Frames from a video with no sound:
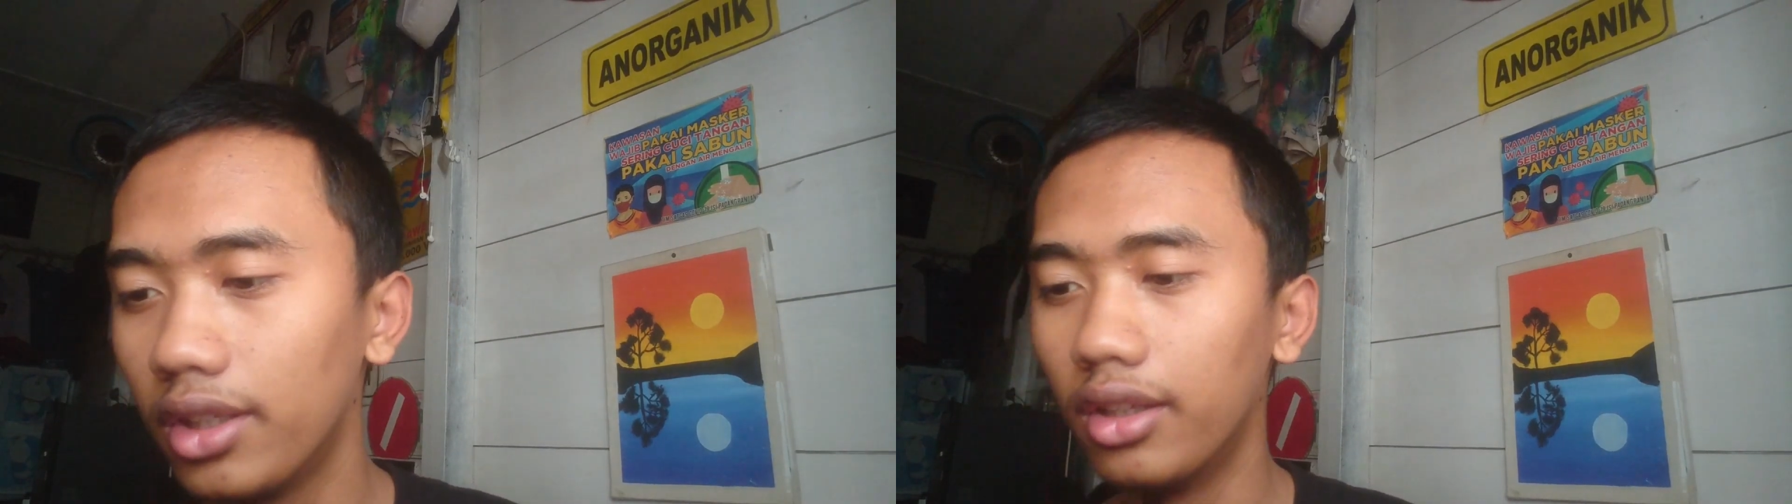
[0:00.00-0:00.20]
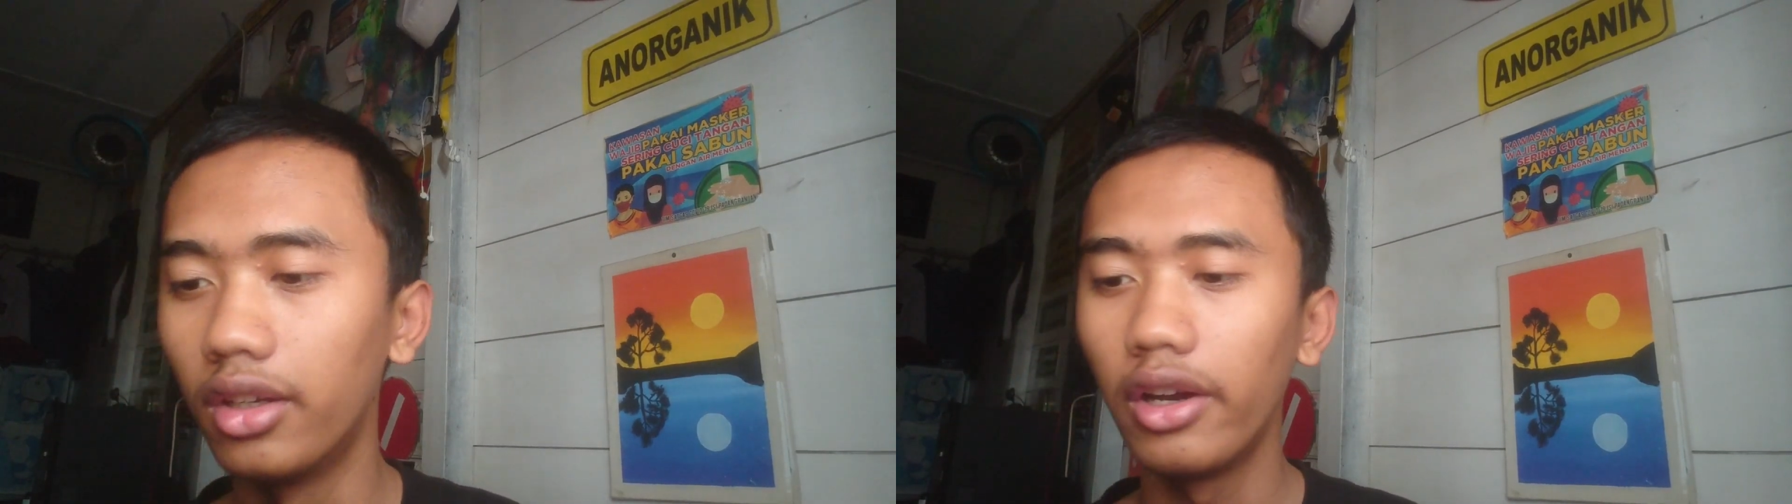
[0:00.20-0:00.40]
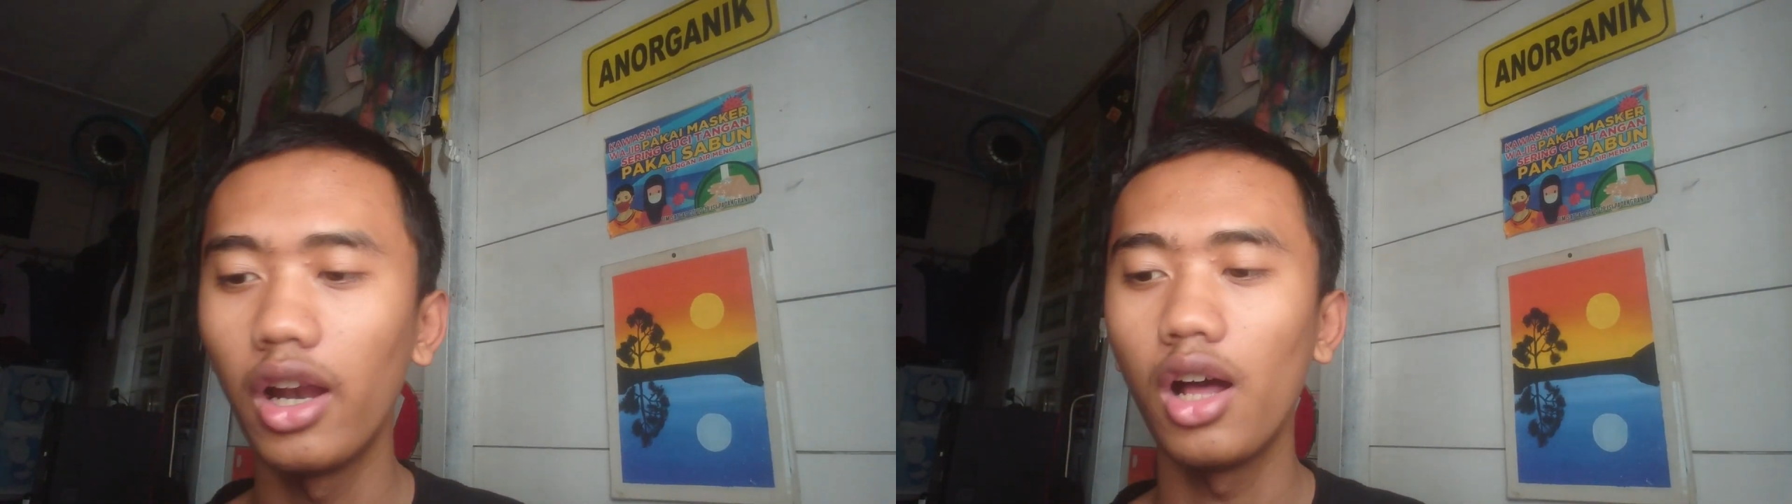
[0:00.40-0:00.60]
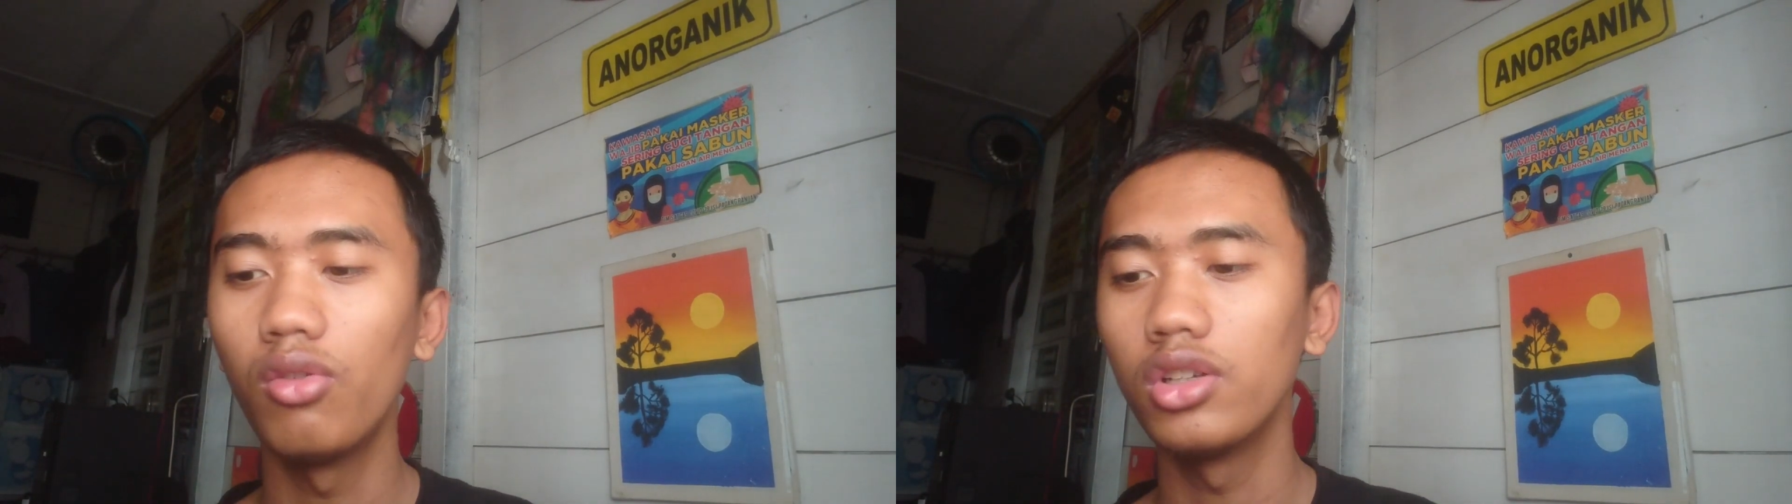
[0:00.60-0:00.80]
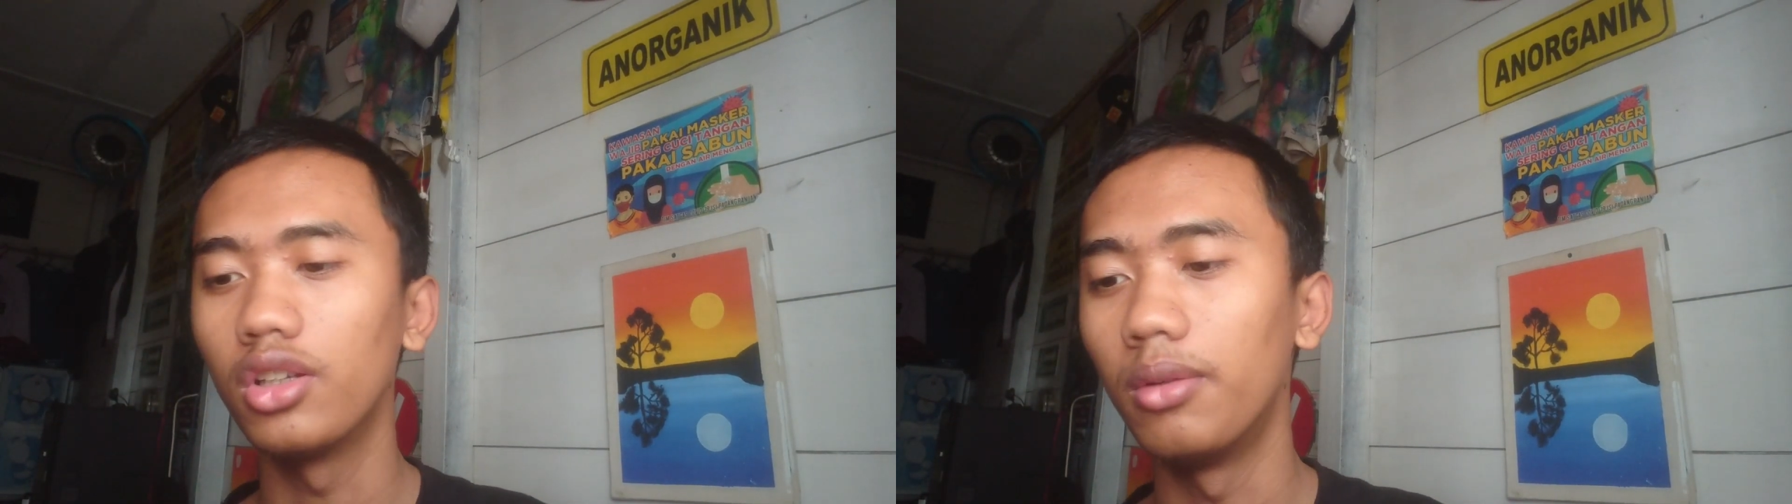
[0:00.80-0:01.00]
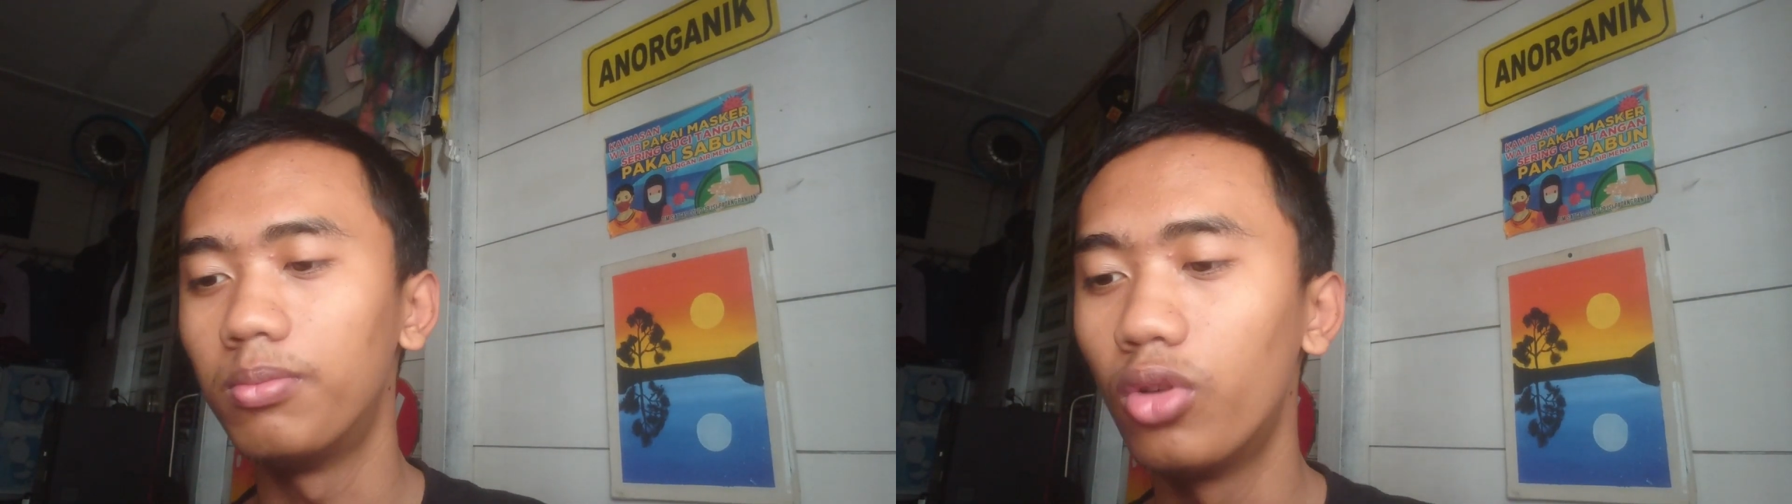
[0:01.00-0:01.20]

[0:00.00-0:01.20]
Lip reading: Cinderella was a